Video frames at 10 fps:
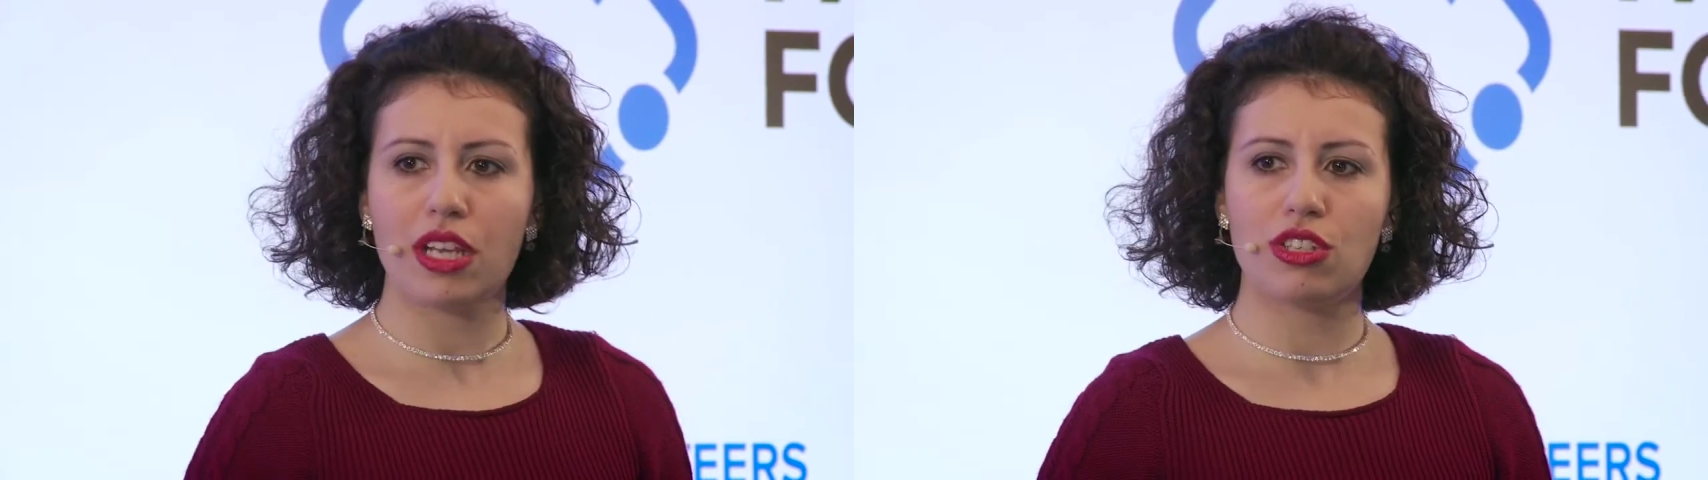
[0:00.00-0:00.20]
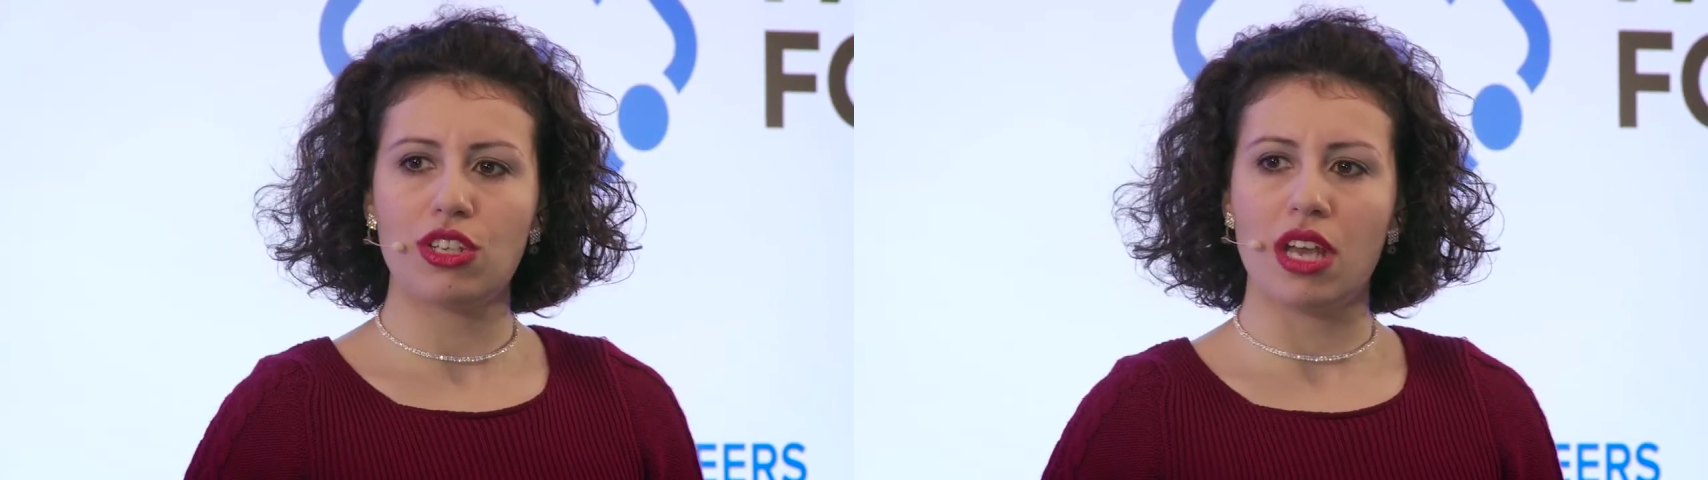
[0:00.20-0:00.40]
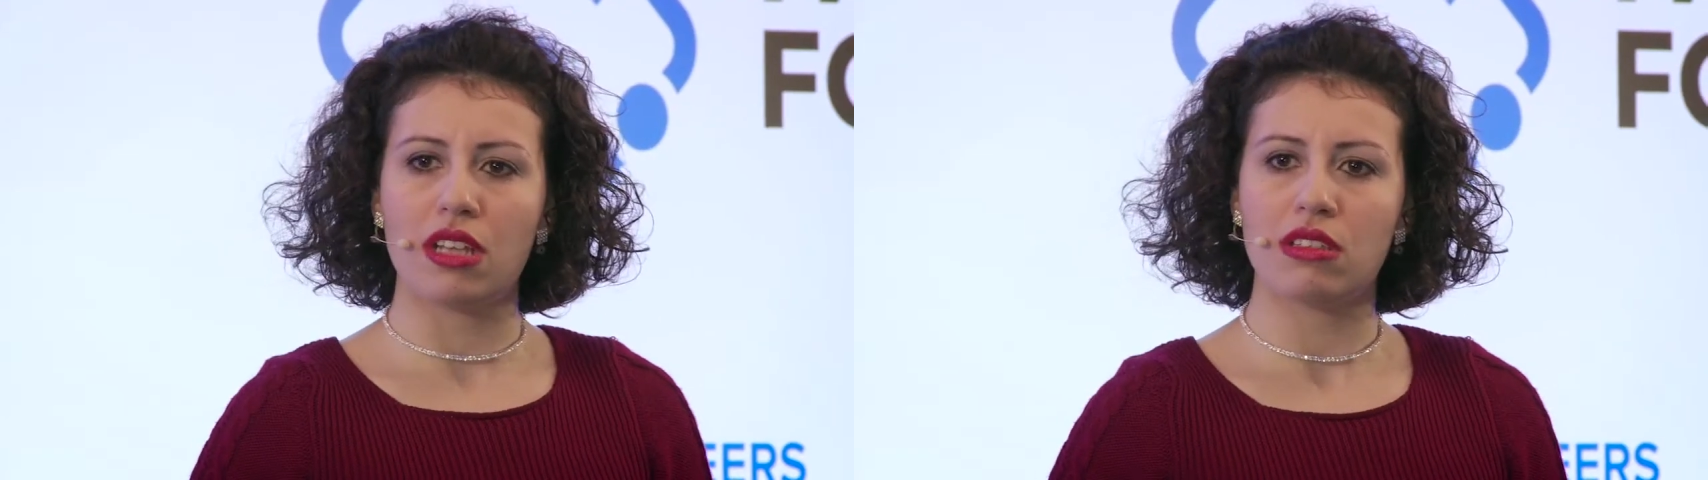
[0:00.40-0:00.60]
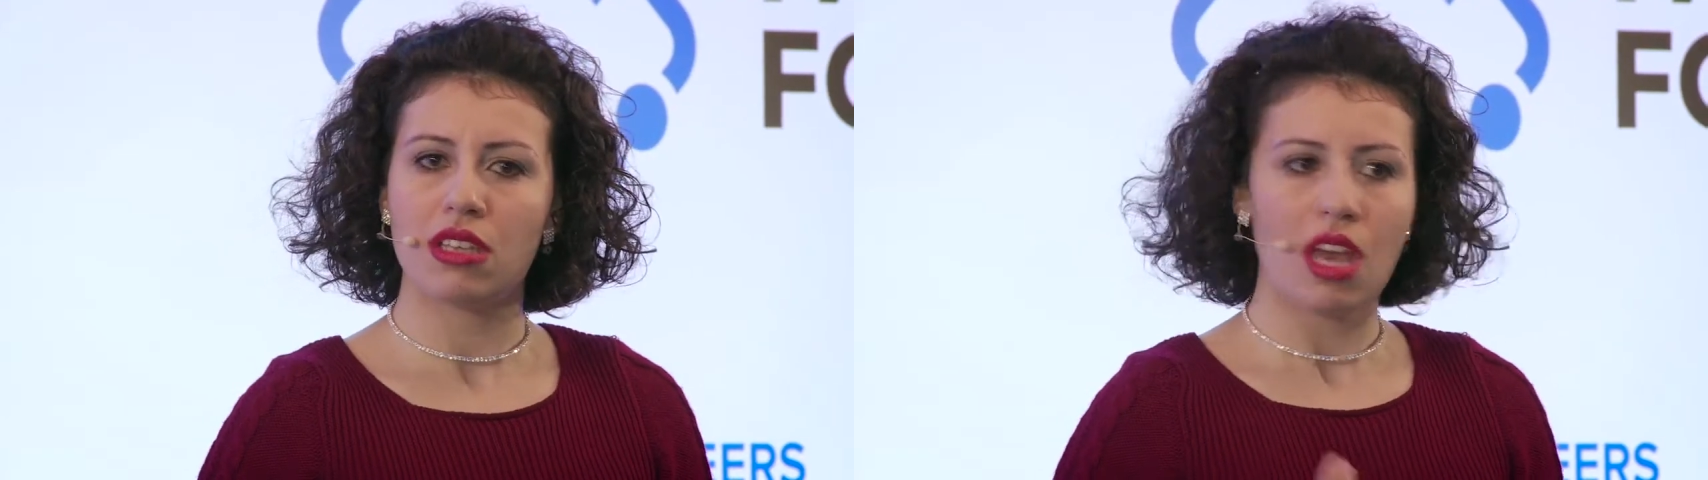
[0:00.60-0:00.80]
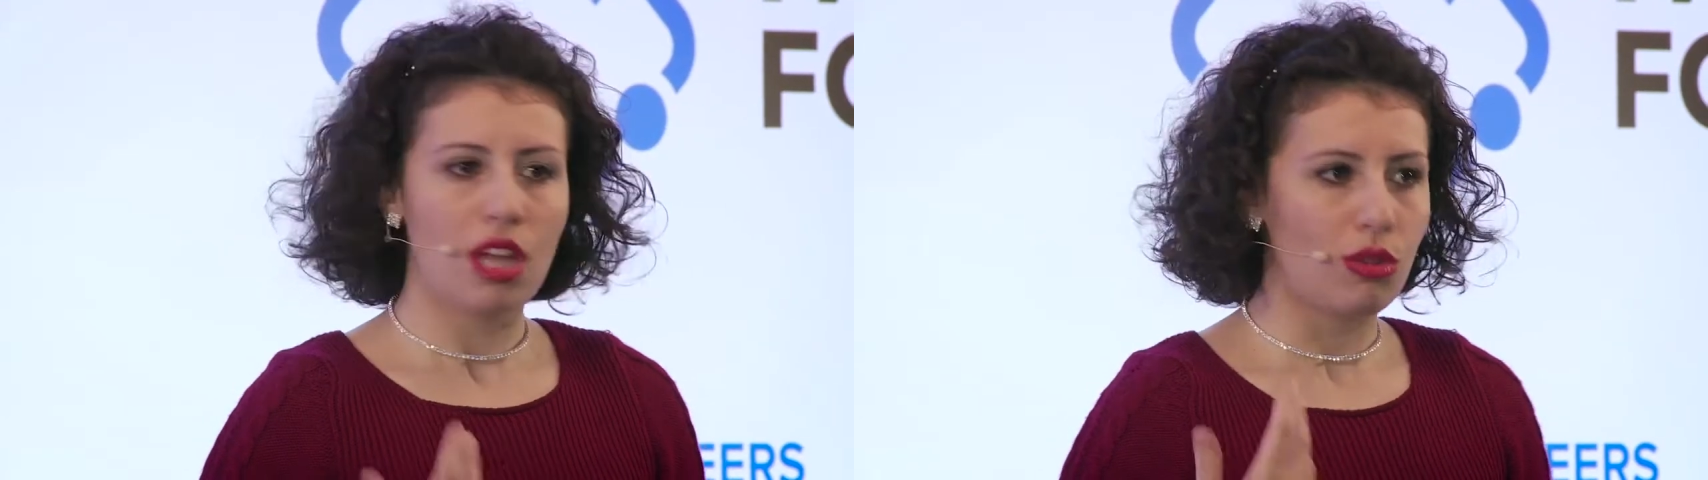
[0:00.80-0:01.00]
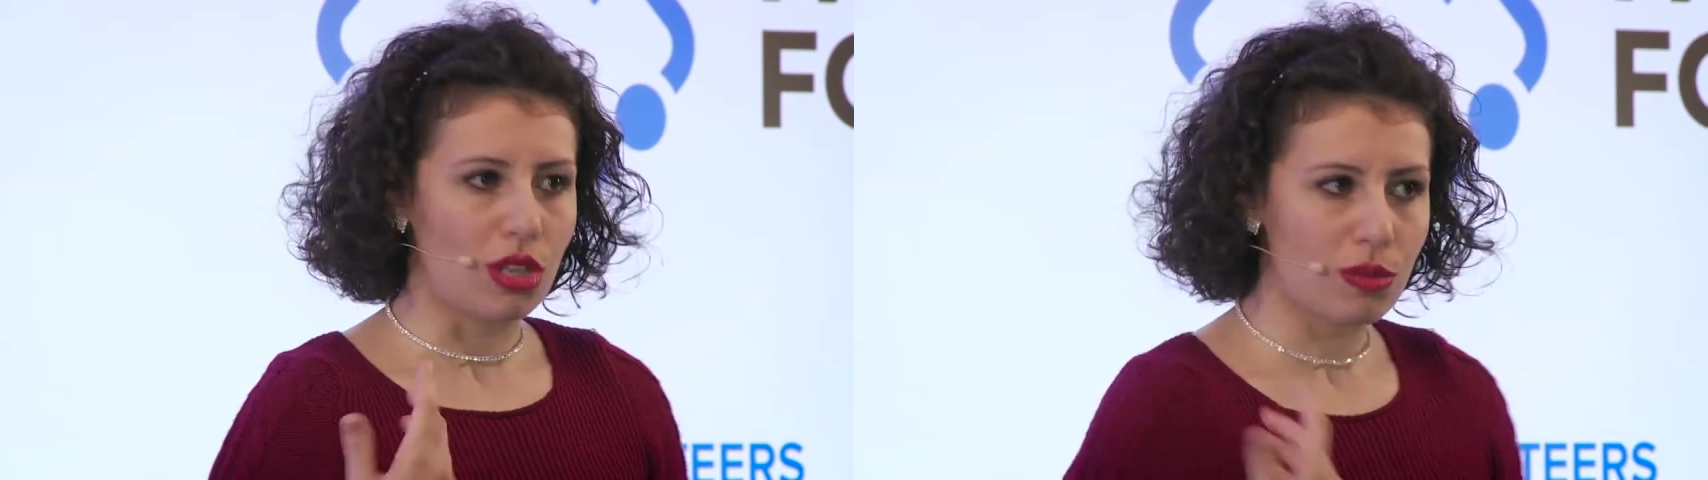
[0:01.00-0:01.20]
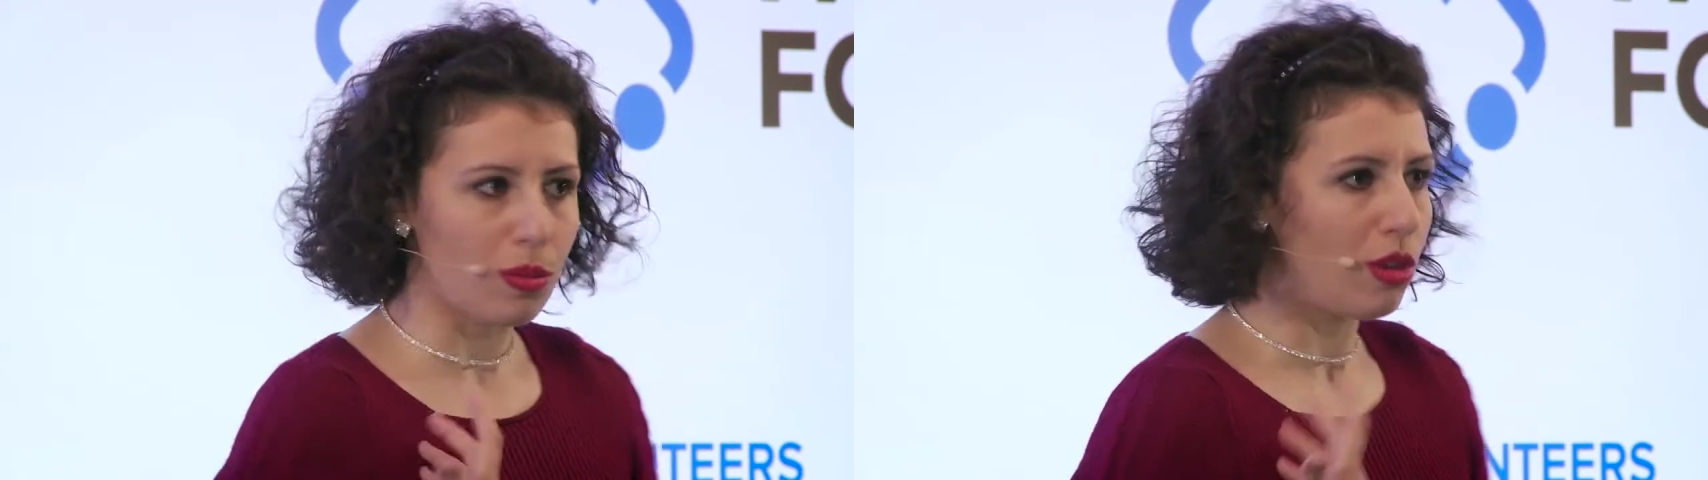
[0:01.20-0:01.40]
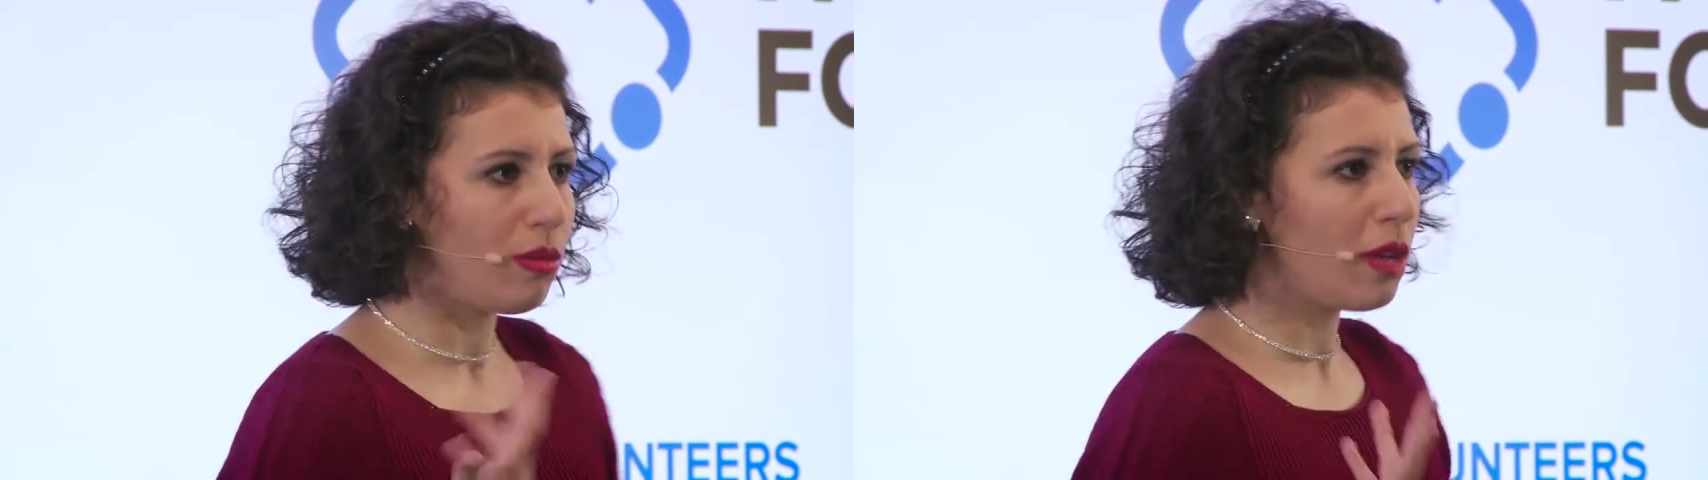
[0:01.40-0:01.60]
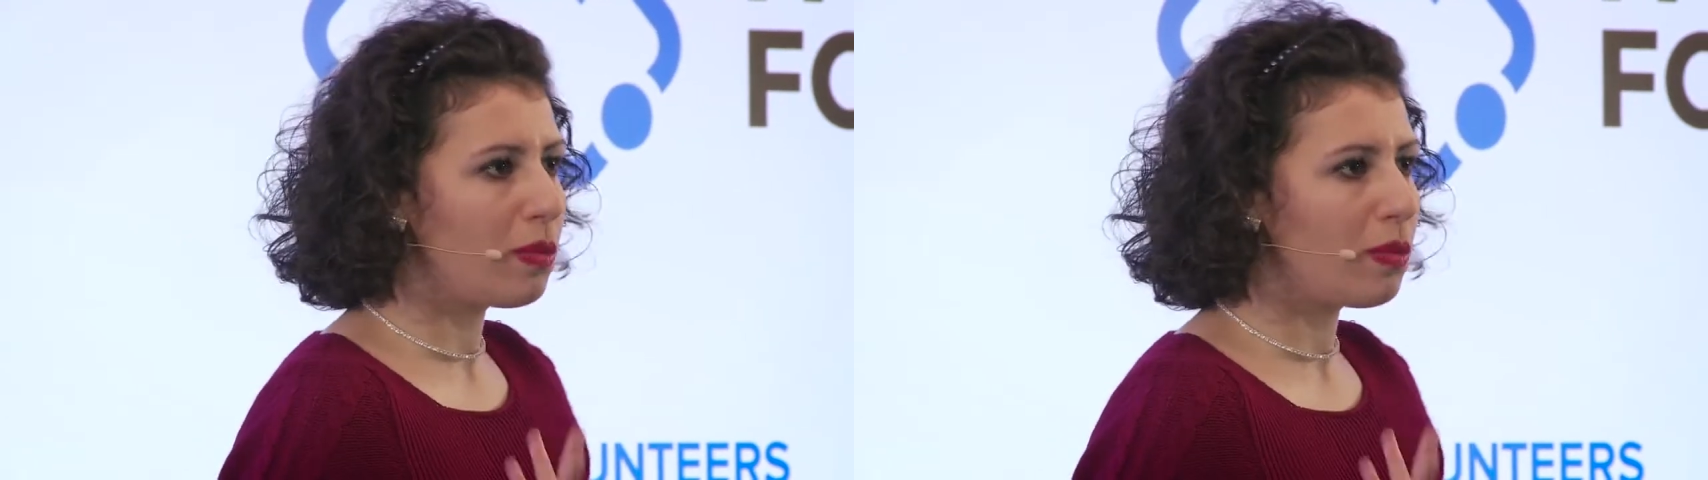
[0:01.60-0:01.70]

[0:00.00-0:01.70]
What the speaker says: chance to explore my